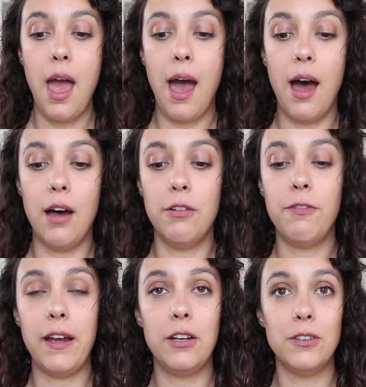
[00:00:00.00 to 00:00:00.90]

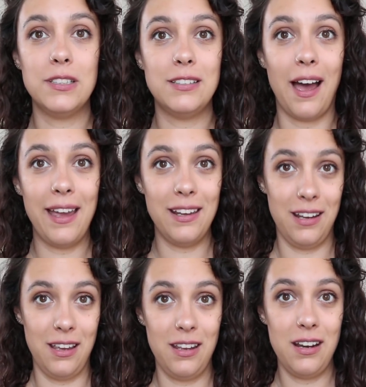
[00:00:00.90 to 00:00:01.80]

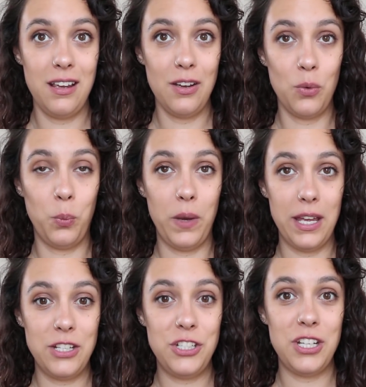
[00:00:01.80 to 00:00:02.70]
Phycocyanin,
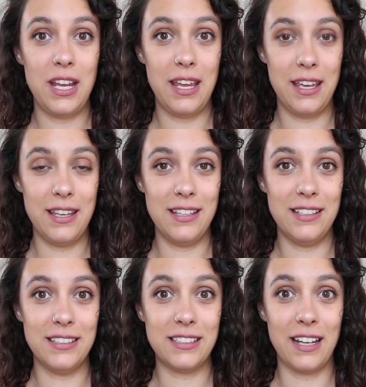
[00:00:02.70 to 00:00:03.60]
which
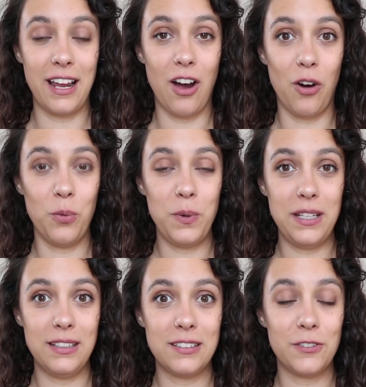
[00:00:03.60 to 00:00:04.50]
is, and I
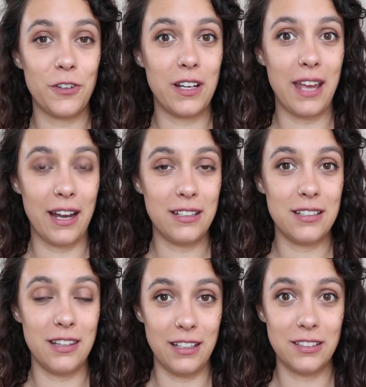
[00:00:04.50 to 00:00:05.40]
always
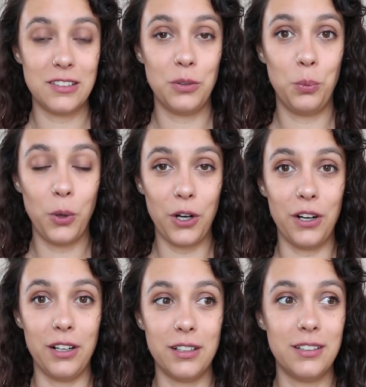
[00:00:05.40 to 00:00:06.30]
forget this
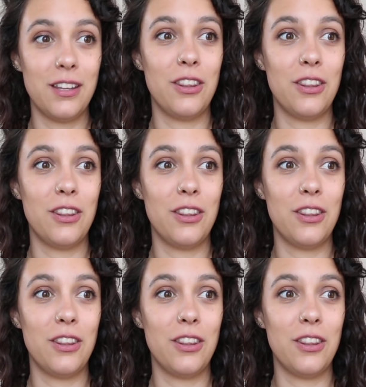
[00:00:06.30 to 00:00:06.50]
word,